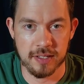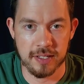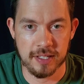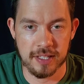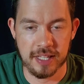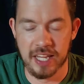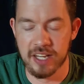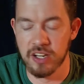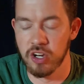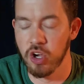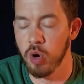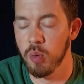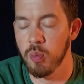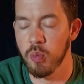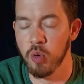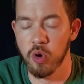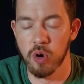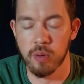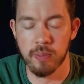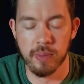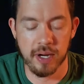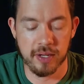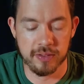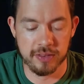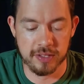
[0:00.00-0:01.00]
that know more
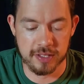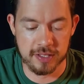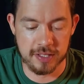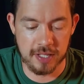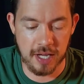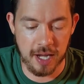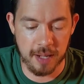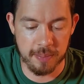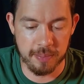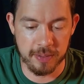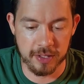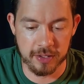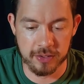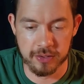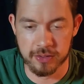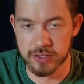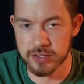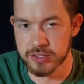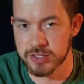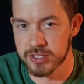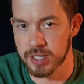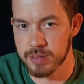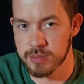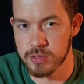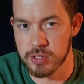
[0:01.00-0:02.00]
about the topic or the
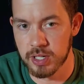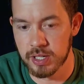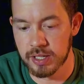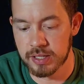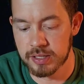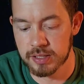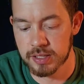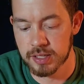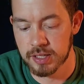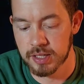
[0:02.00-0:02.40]
subject.